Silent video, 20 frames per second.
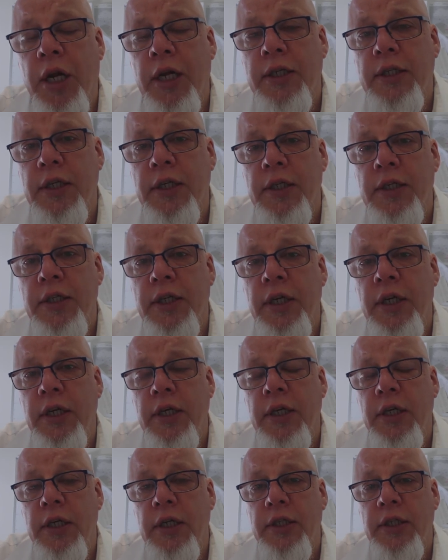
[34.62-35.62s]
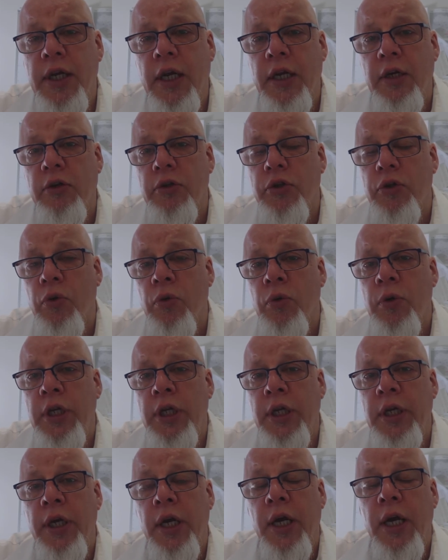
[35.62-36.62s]
plus single status
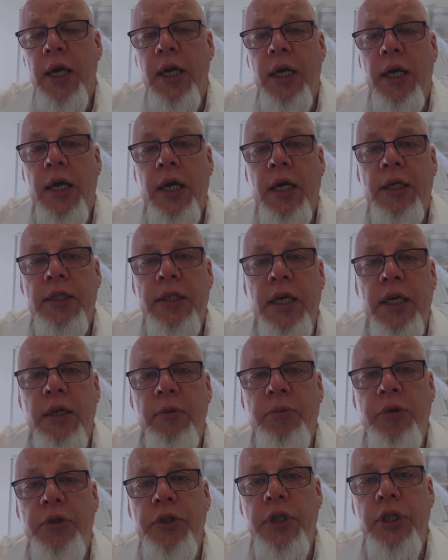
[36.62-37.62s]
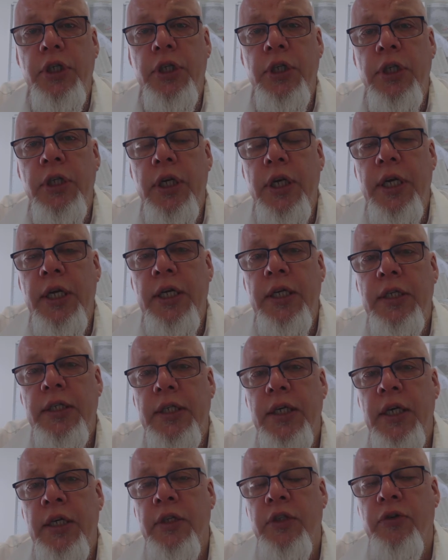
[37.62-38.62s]
only. A second position
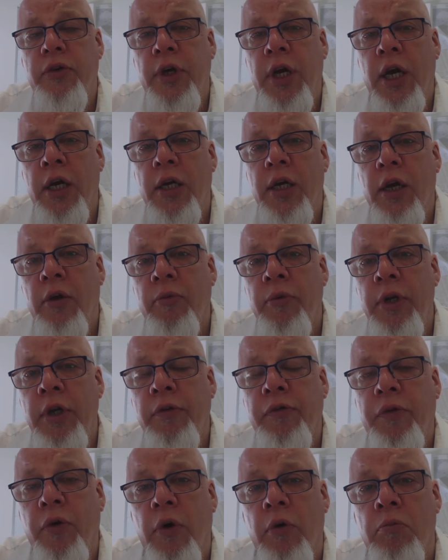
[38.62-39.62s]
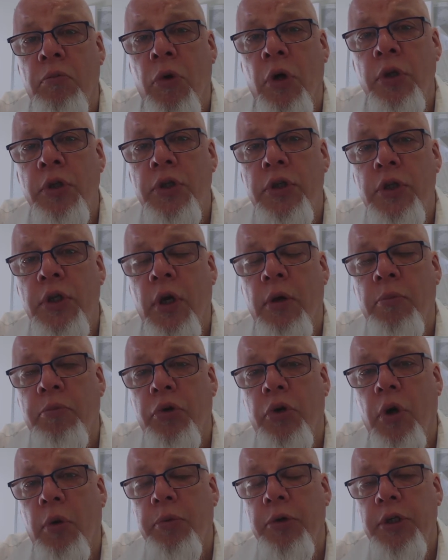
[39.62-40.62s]
is in Sri Lanka, really for a monster
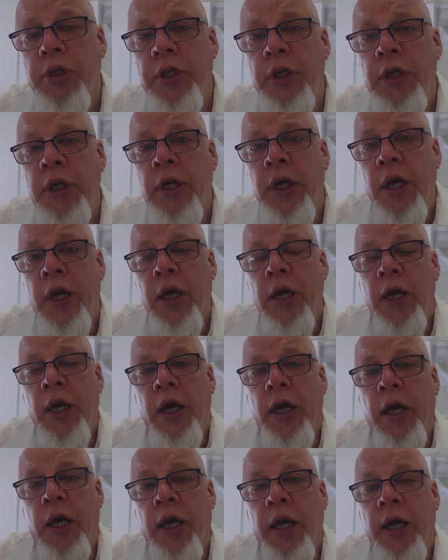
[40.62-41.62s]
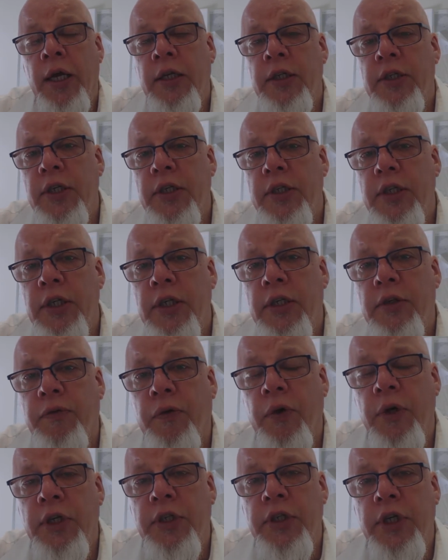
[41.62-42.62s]
property. And this is
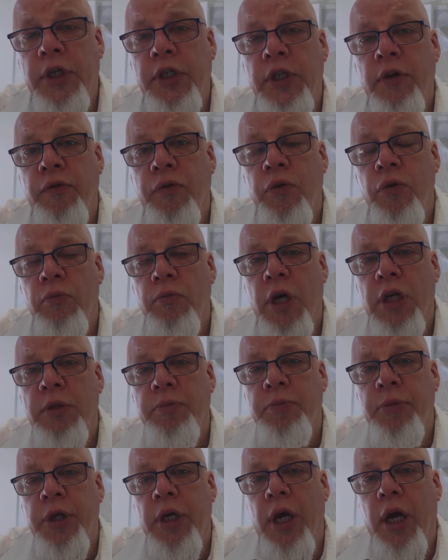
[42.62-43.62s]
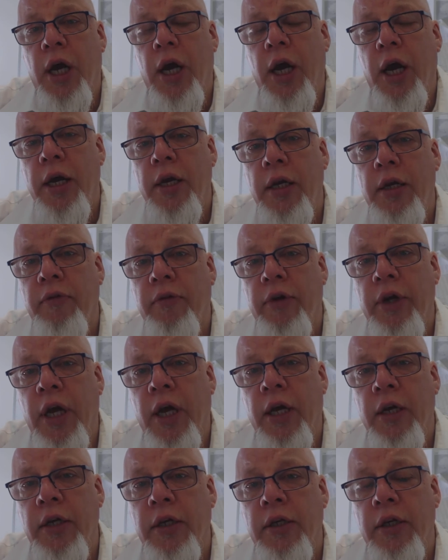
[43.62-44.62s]
for an exec chef who must be highly
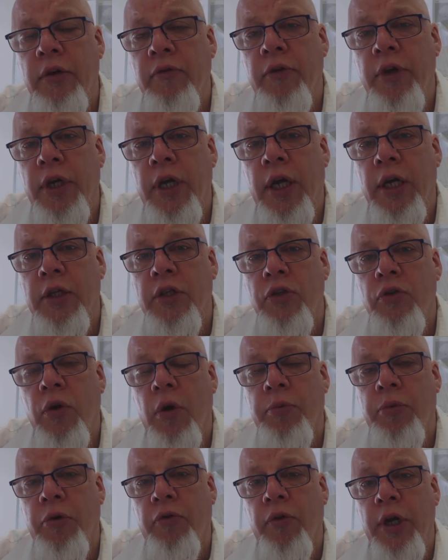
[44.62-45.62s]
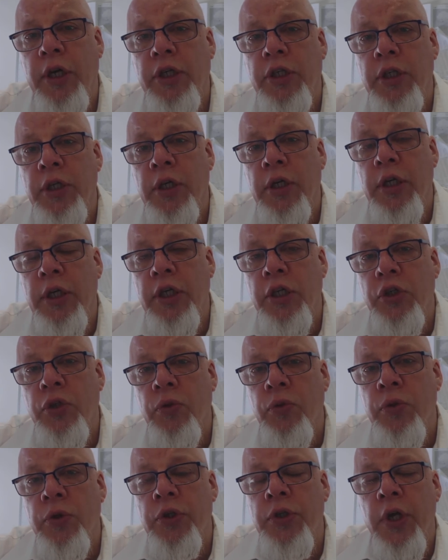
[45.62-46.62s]
regarded in regards to operational
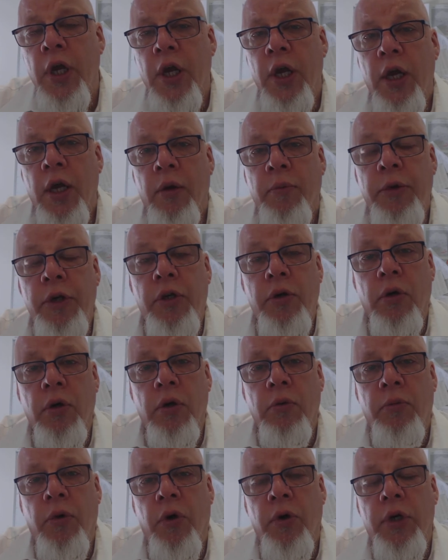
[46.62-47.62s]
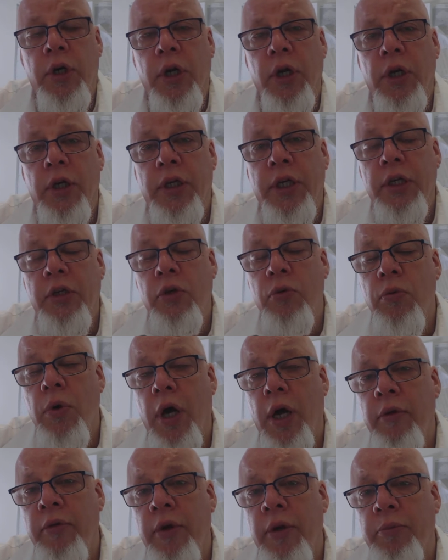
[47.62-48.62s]
issues. We're talking about
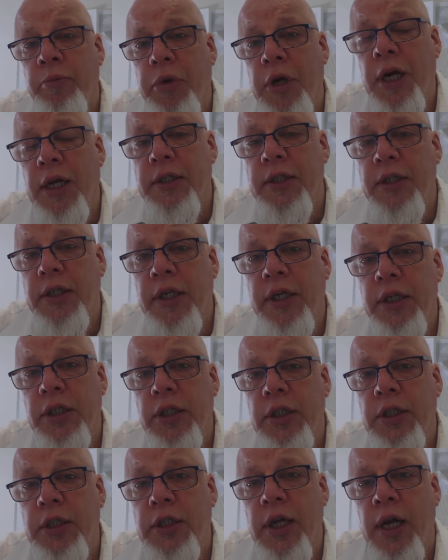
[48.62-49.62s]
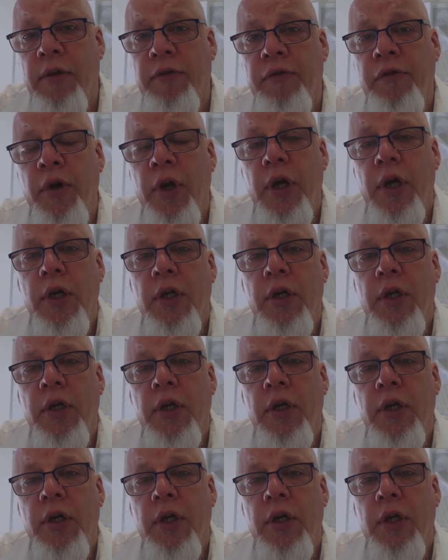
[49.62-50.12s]
200 plus kitchen staff.